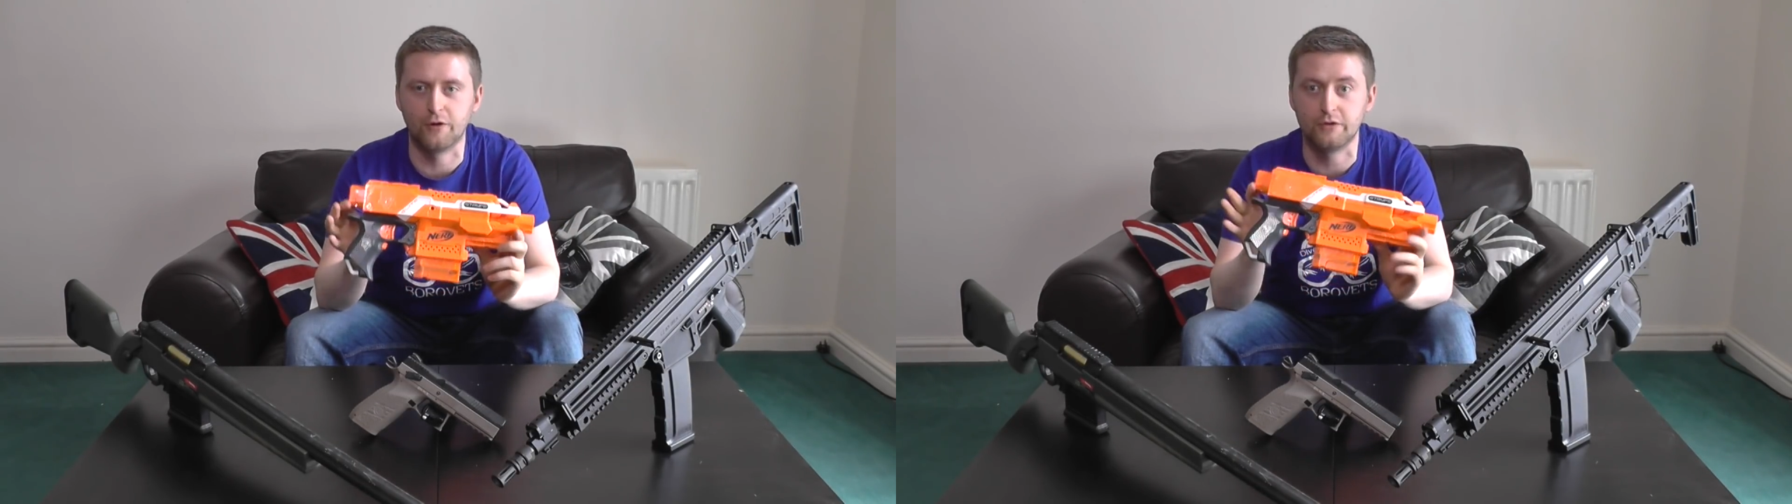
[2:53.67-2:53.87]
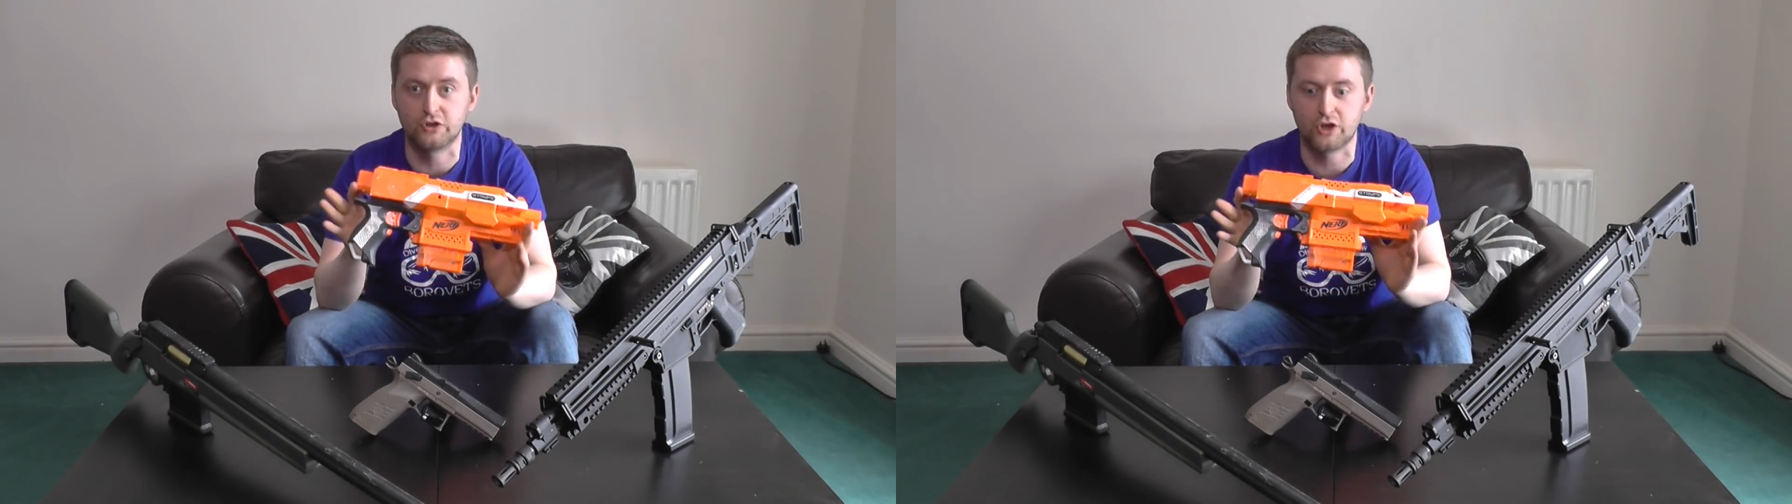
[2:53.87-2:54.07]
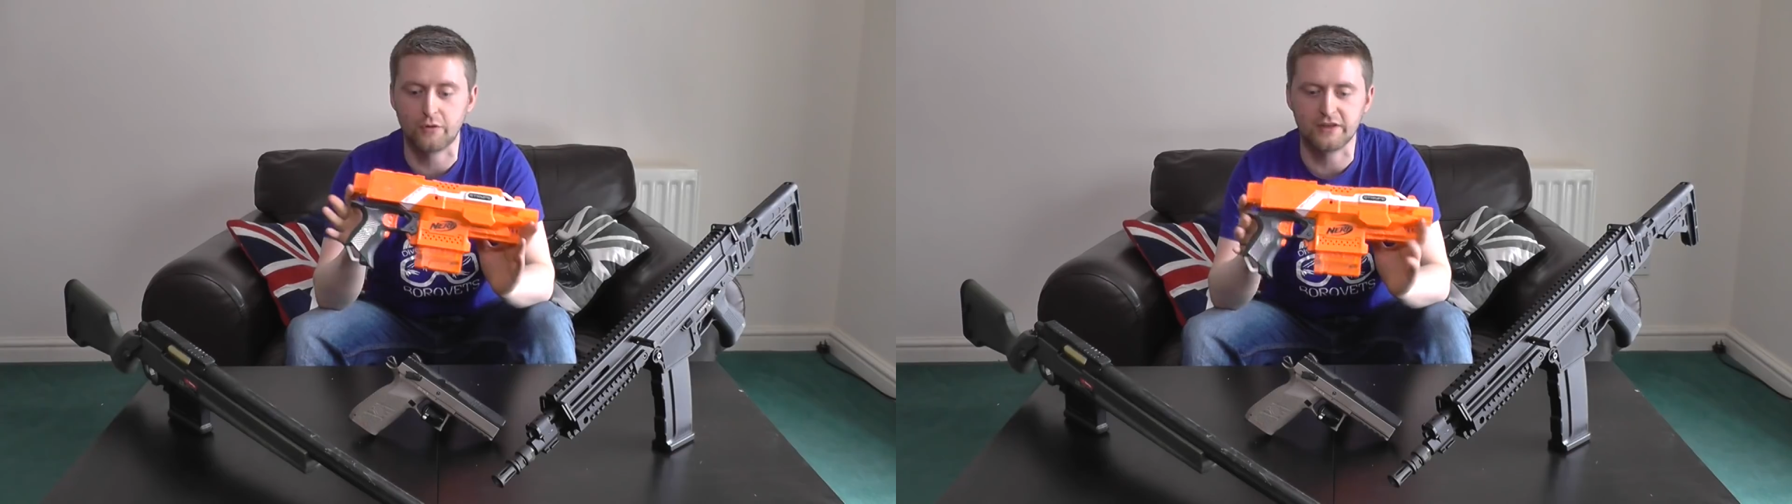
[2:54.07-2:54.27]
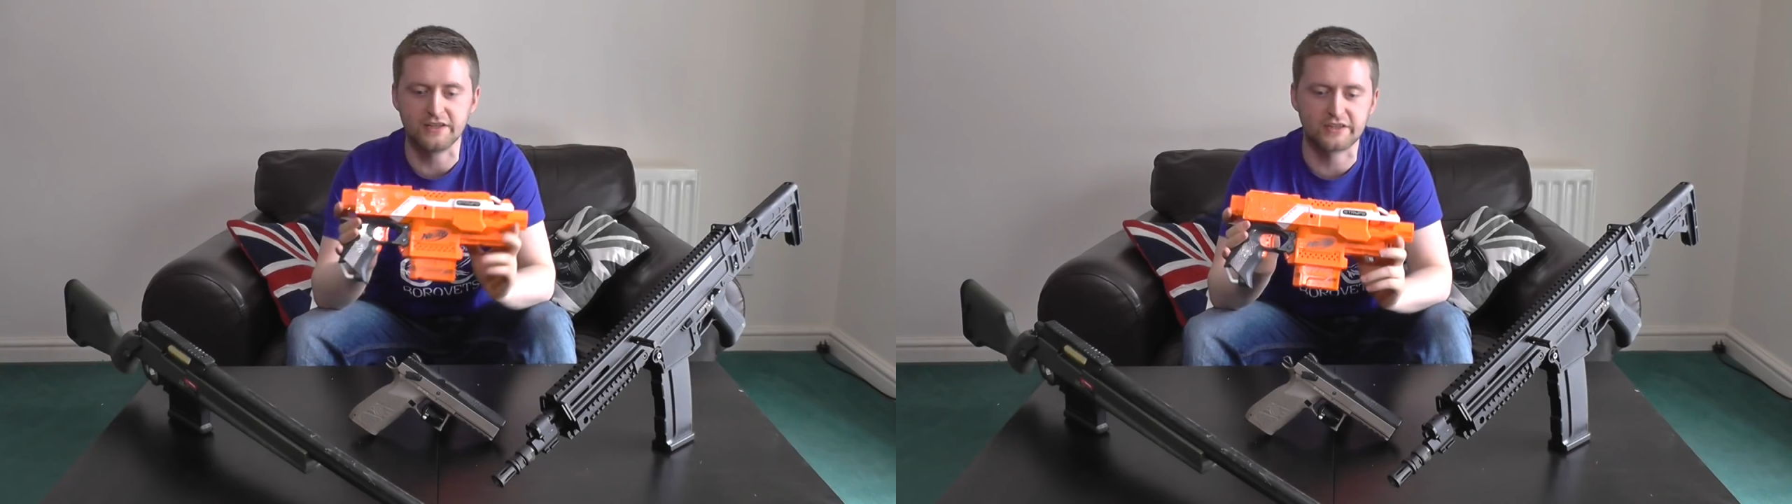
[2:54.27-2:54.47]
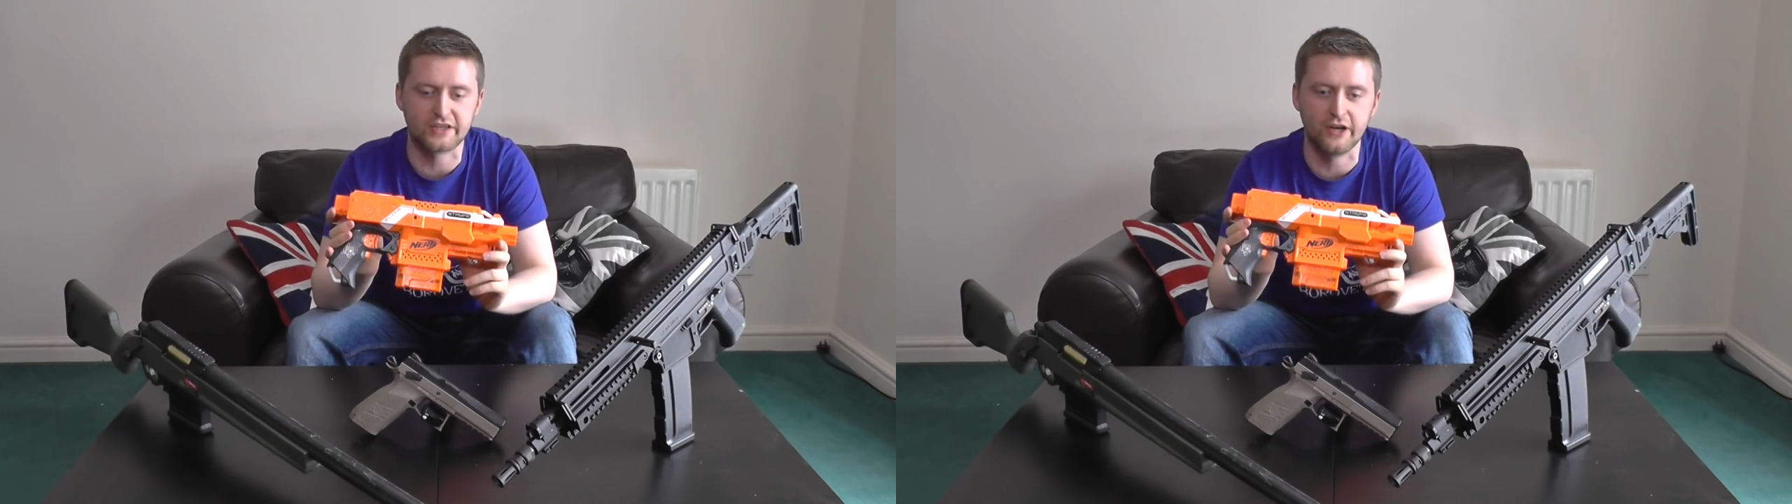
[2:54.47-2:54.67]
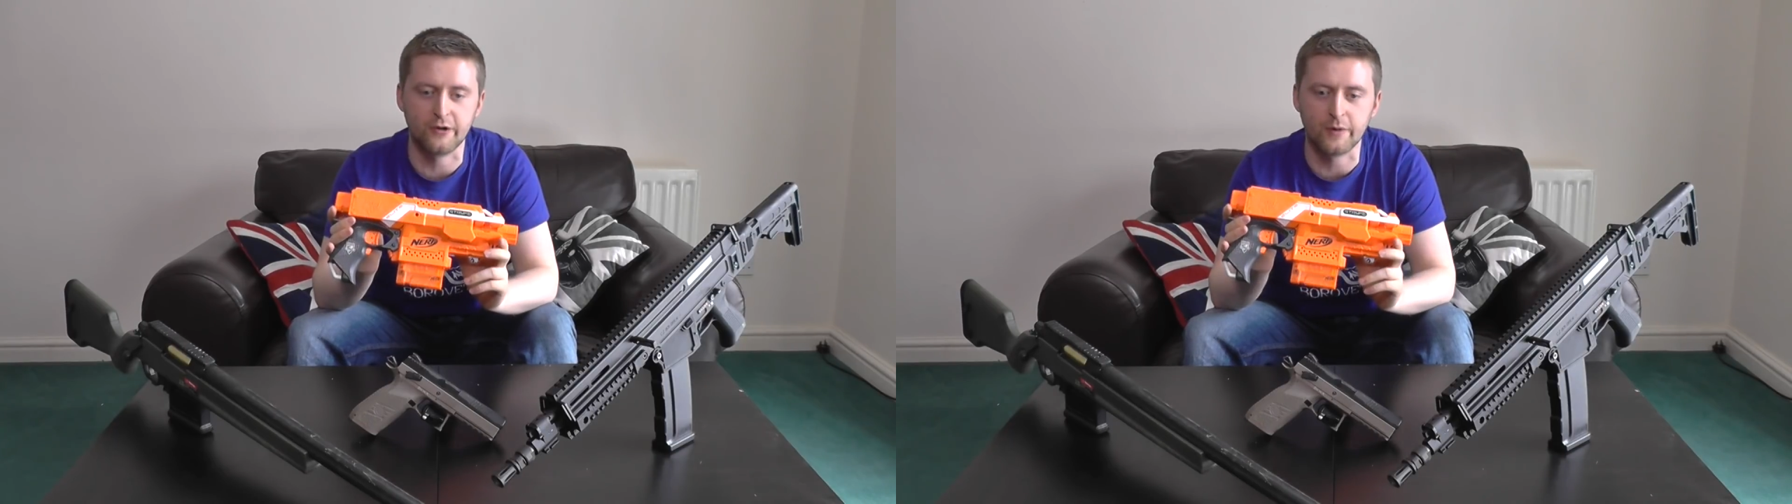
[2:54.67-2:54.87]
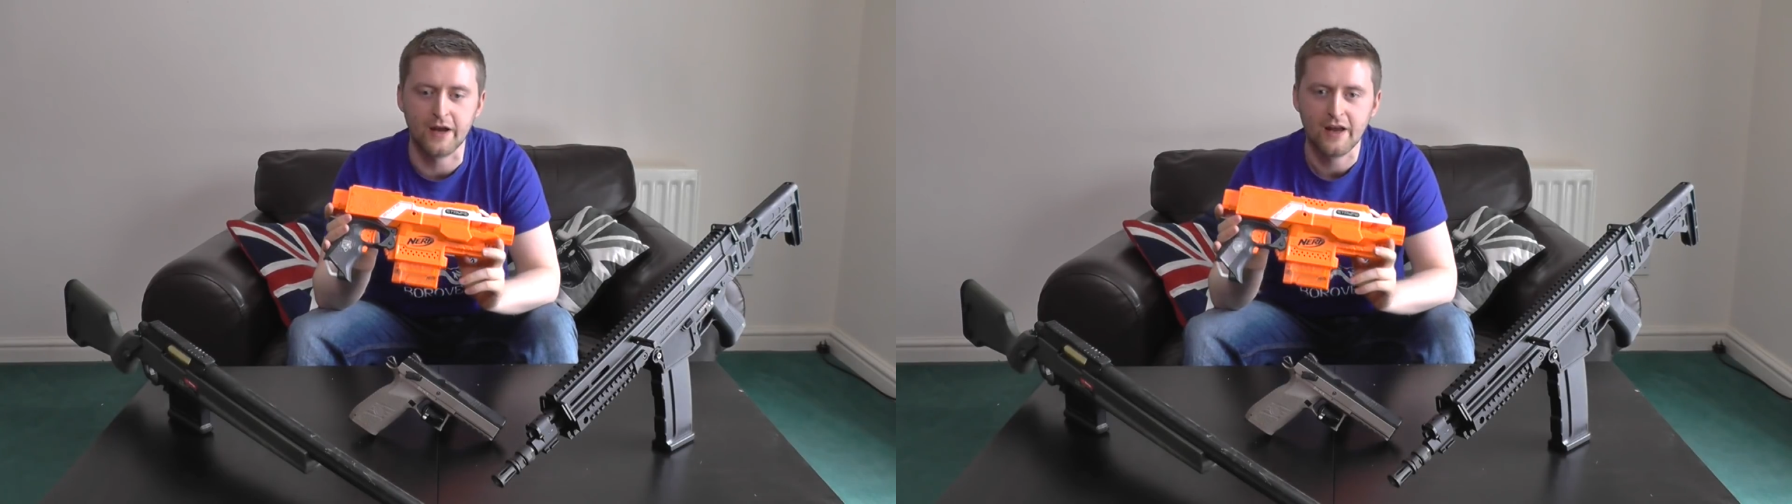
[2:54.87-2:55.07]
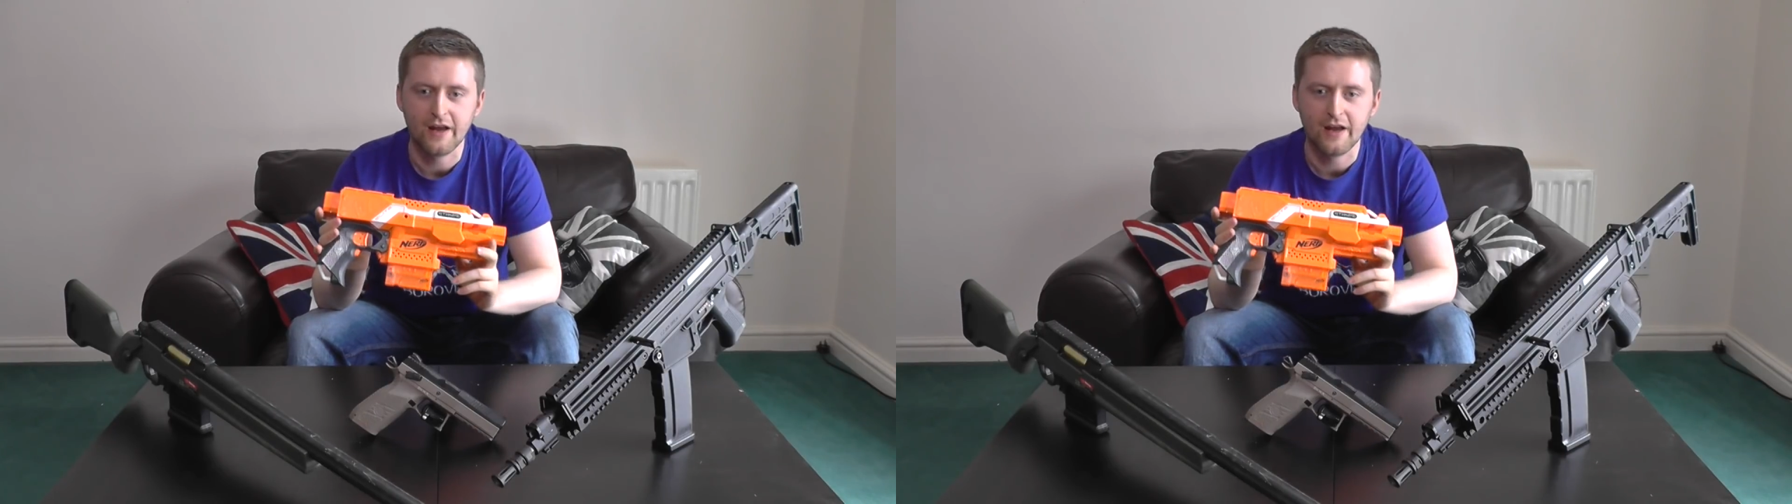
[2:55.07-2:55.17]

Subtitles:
who you show these to.